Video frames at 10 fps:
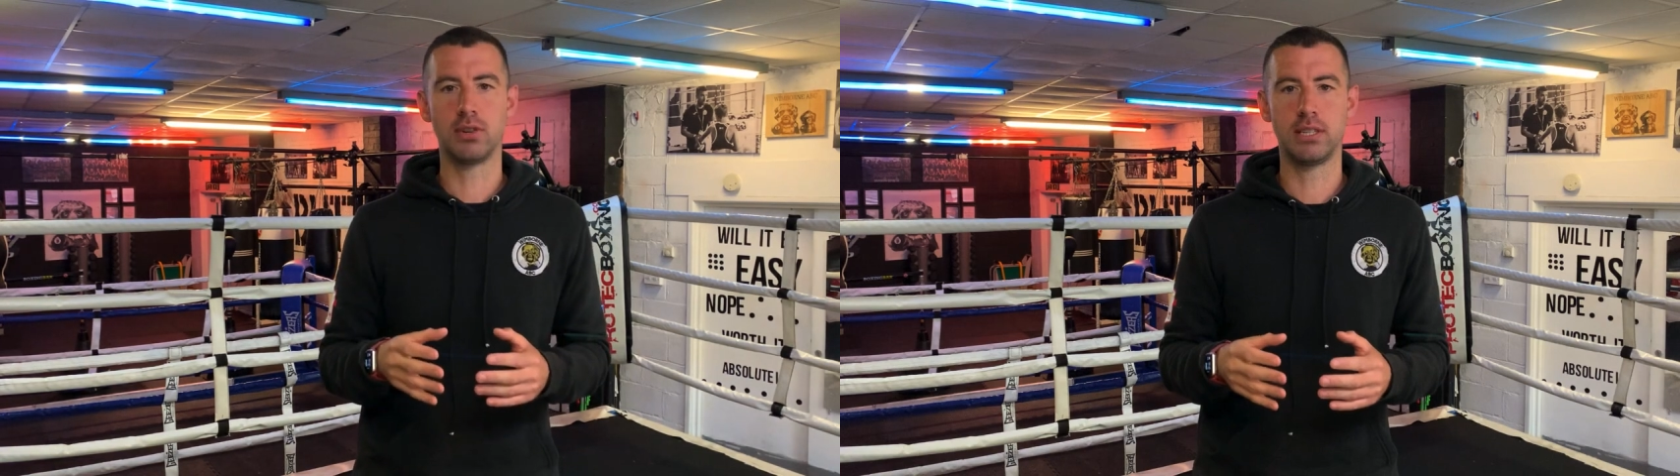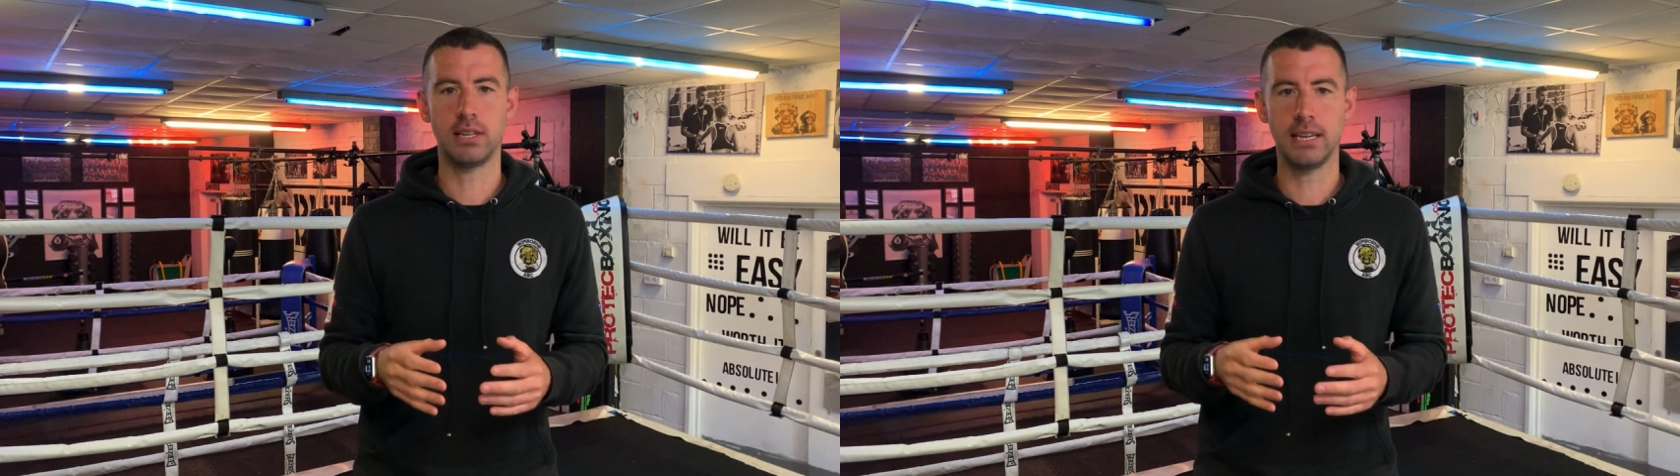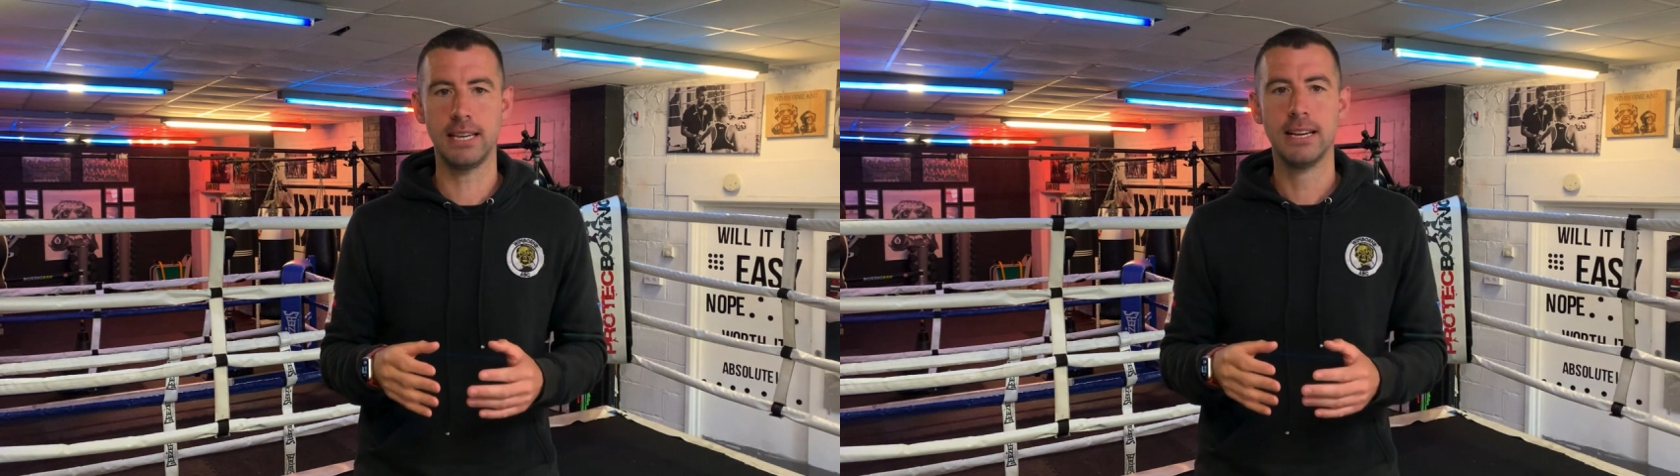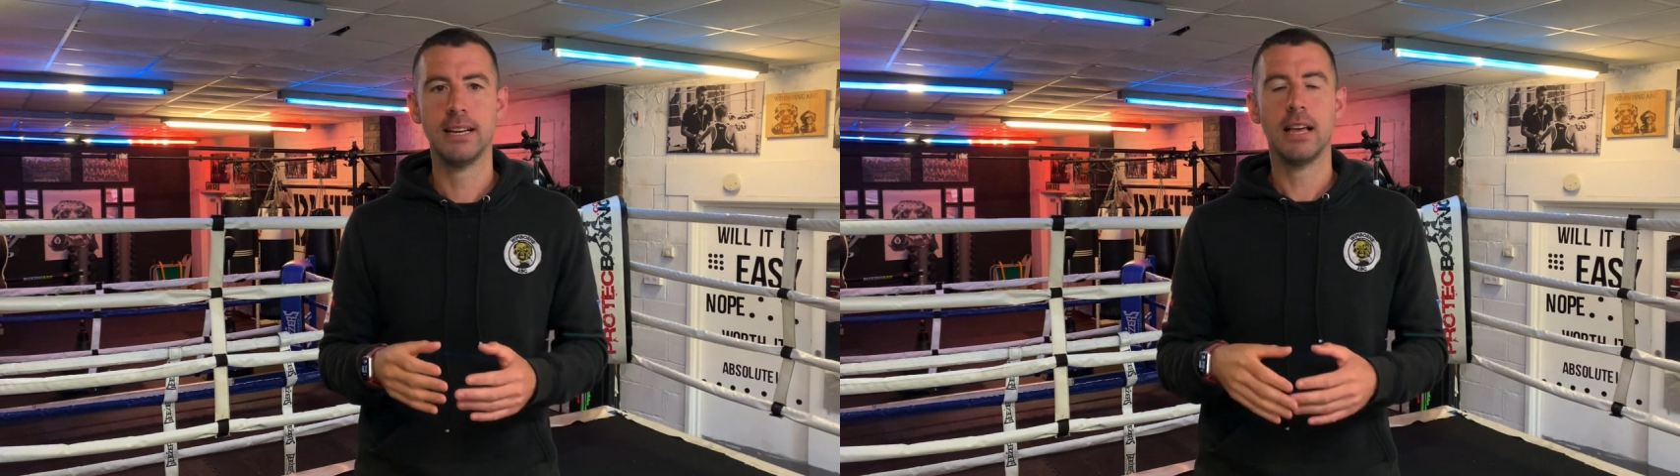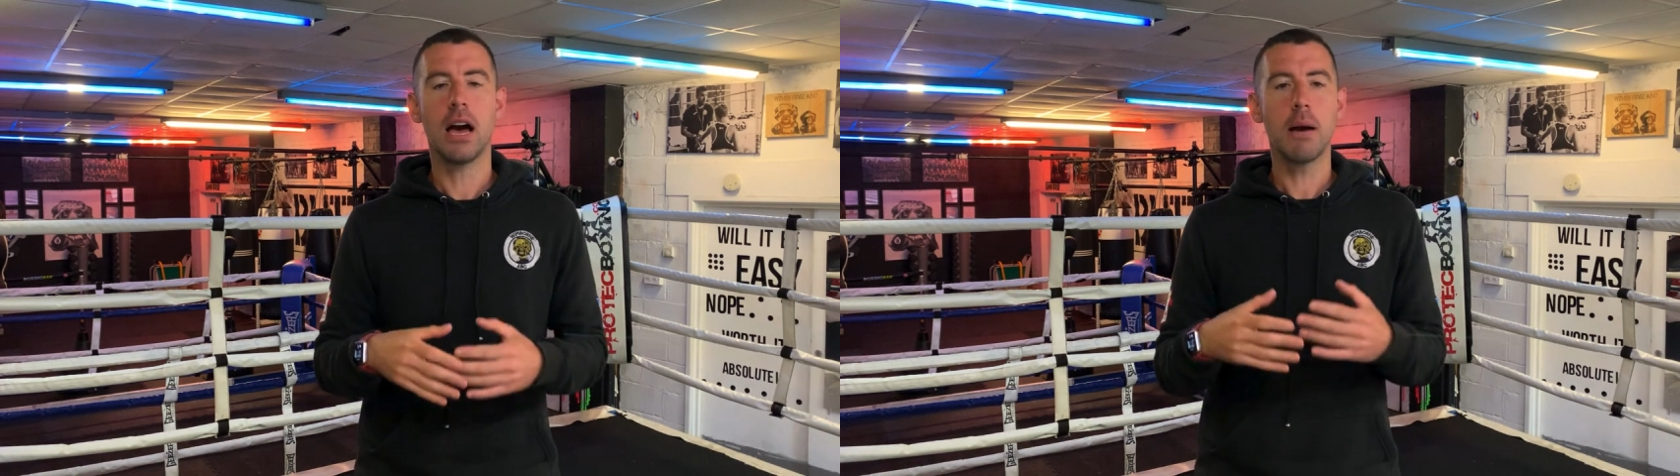recently
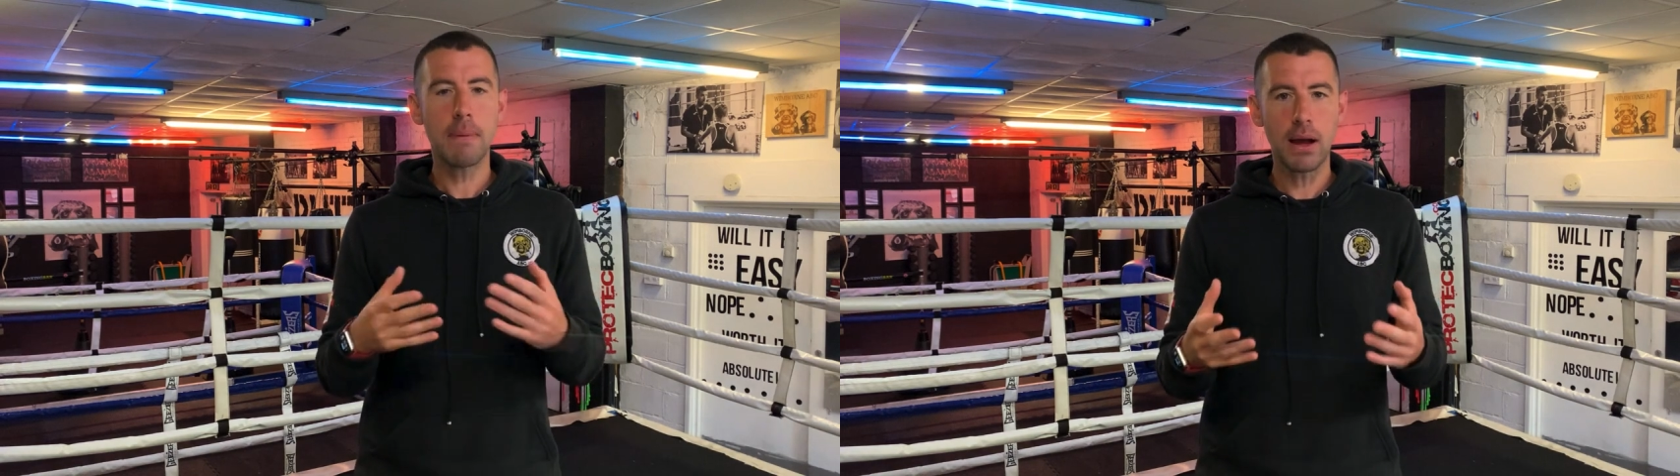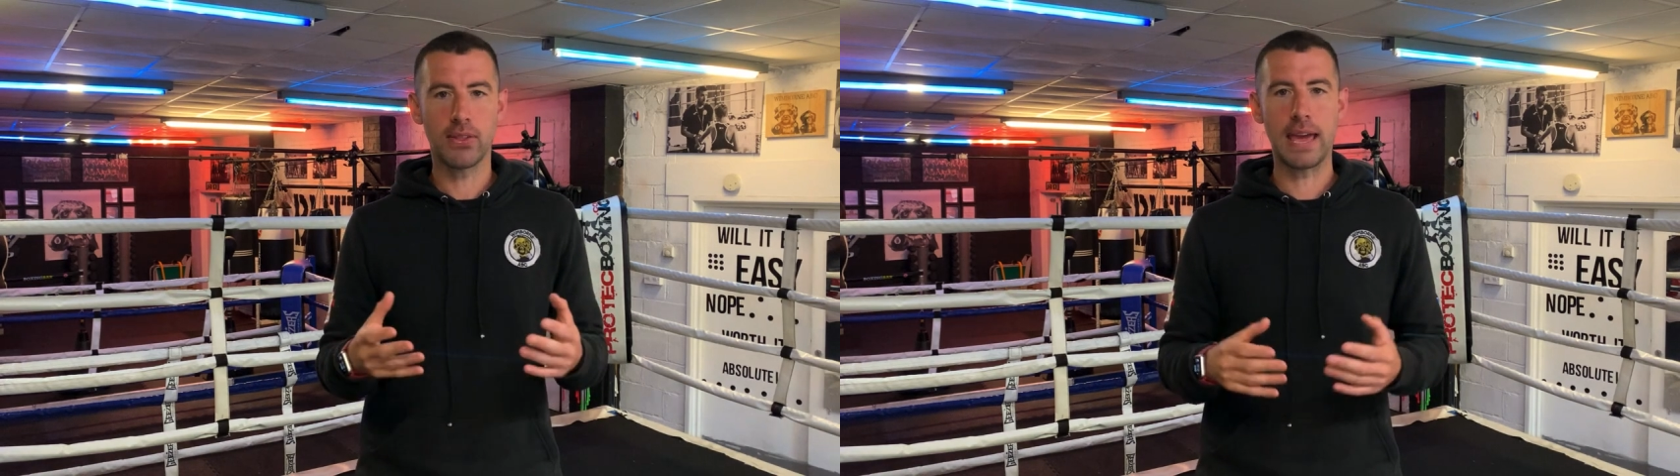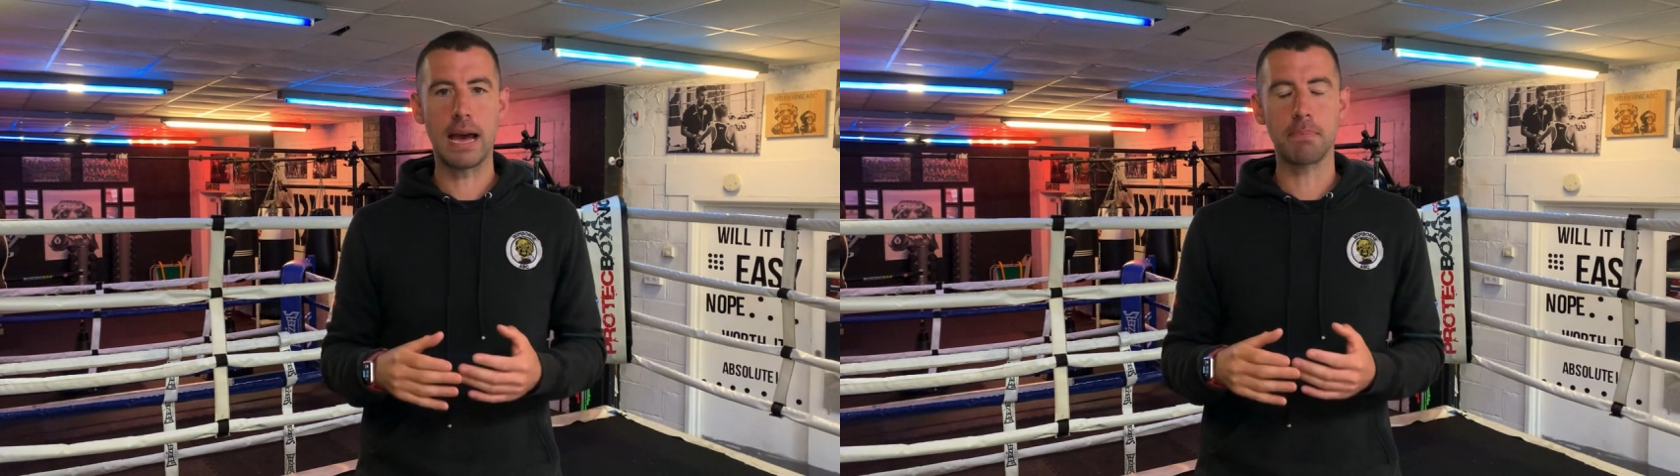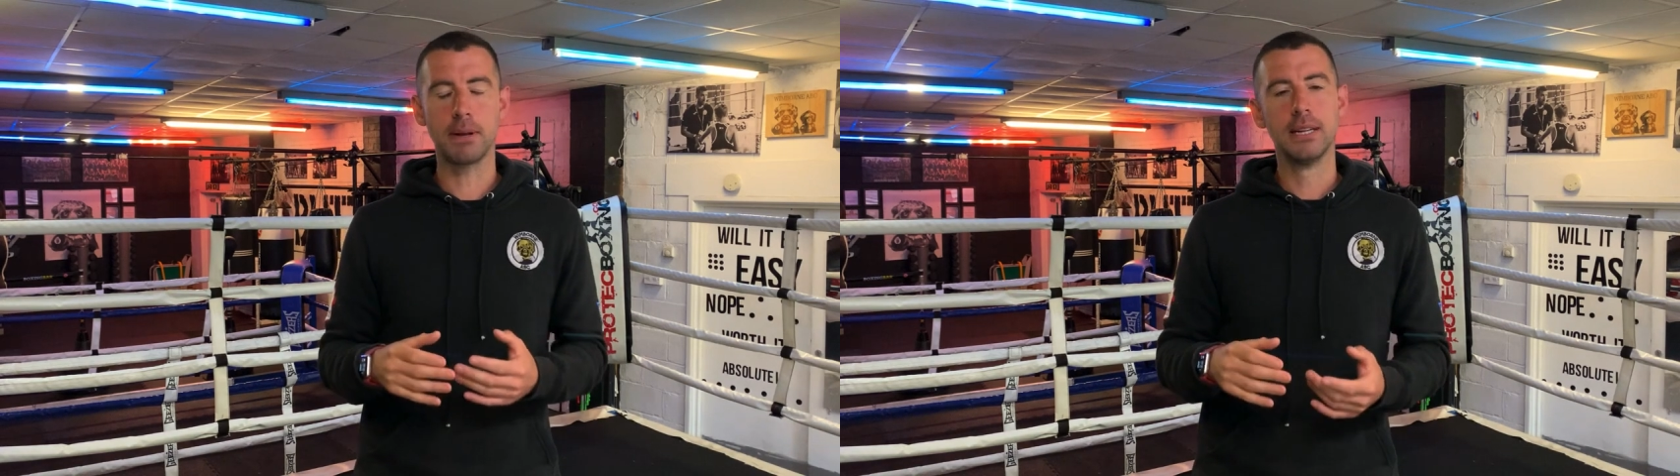about the app.